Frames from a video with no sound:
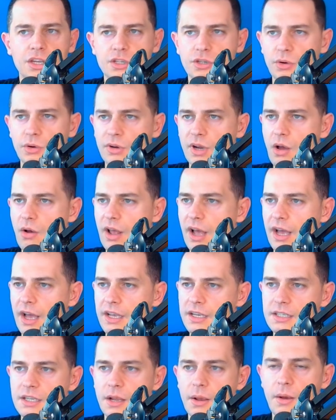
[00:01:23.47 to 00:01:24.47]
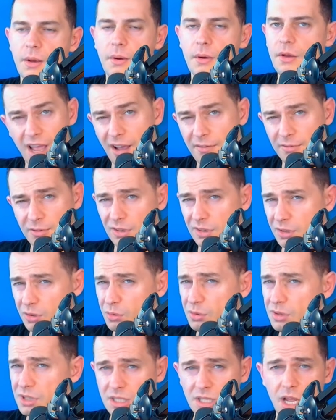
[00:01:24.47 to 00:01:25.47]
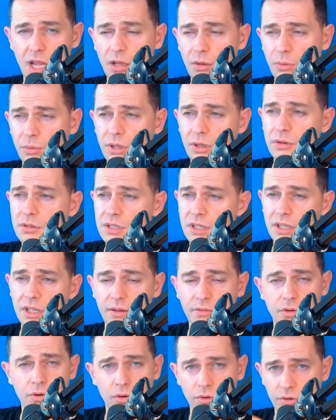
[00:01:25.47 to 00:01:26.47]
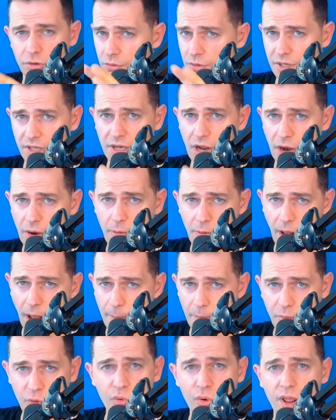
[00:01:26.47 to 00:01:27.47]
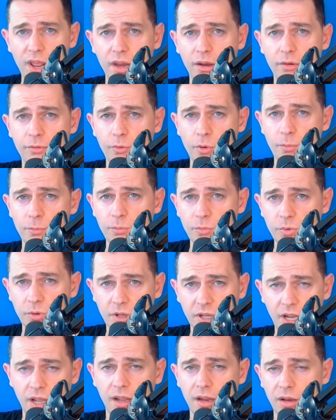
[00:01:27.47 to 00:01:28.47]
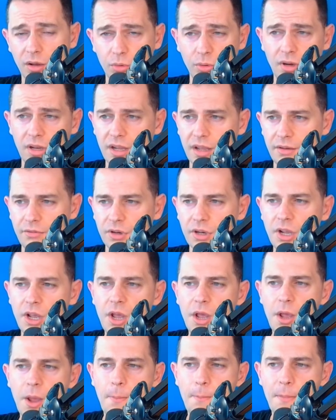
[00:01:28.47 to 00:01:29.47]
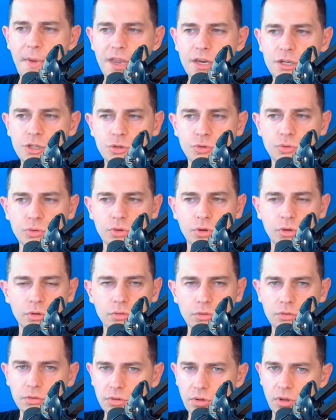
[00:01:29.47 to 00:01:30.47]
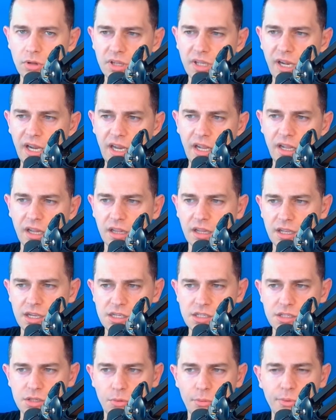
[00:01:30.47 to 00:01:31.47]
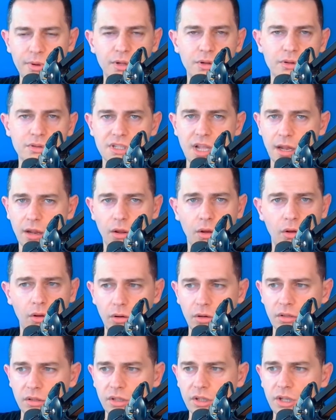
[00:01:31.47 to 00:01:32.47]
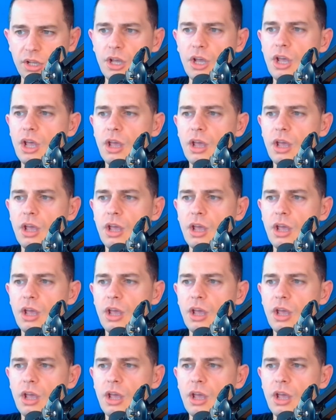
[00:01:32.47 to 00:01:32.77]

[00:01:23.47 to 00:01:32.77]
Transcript: So now guys, after you install Windows 11 or you did an upgrade from 10 to 11, make sure to do not delete this Windows.old.